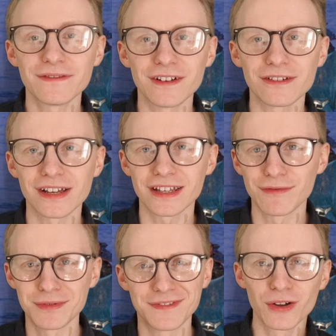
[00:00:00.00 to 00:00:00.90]
feels like you've
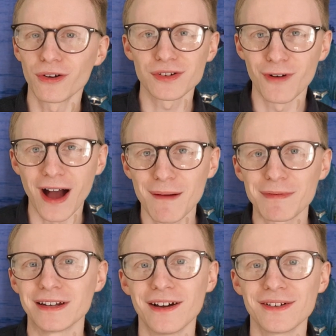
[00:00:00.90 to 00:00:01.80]
almost forgotten what
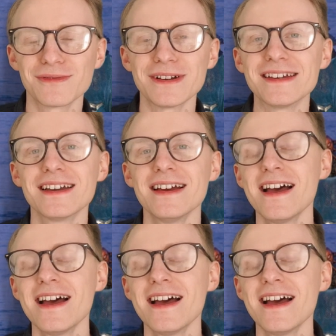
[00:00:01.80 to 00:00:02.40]
happened last week.